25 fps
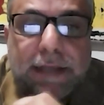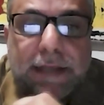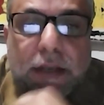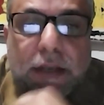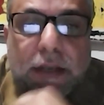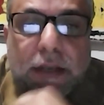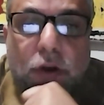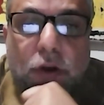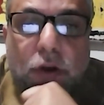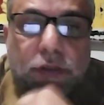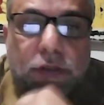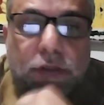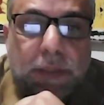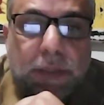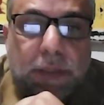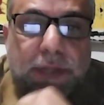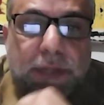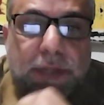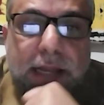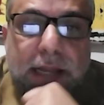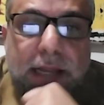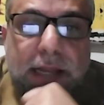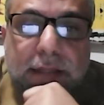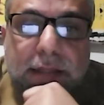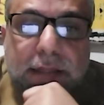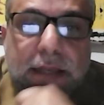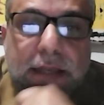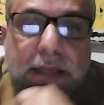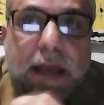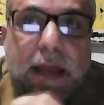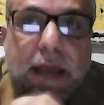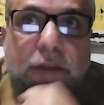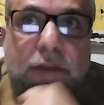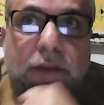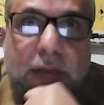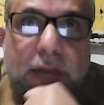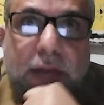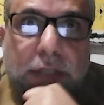a concept, an idea,
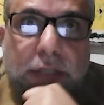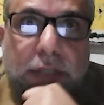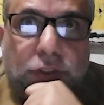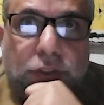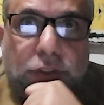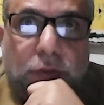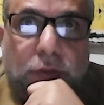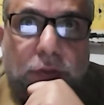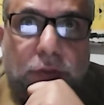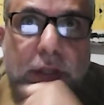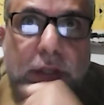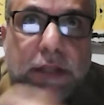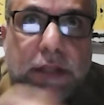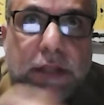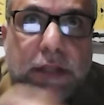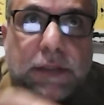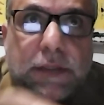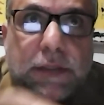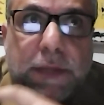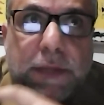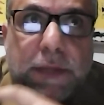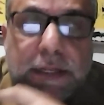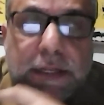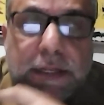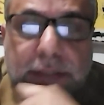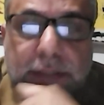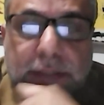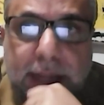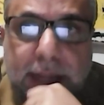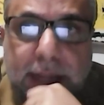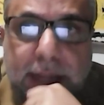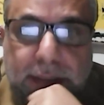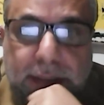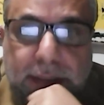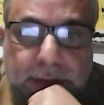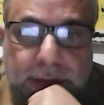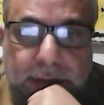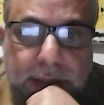a function. It means
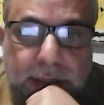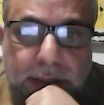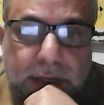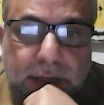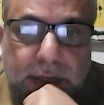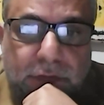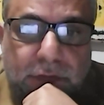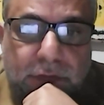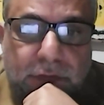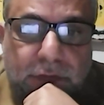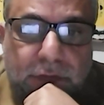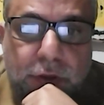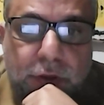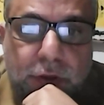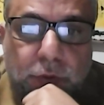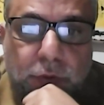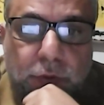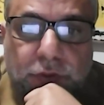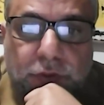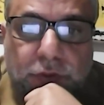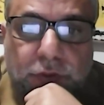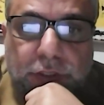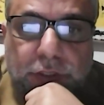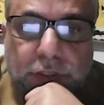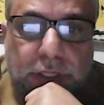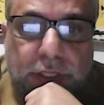that if I use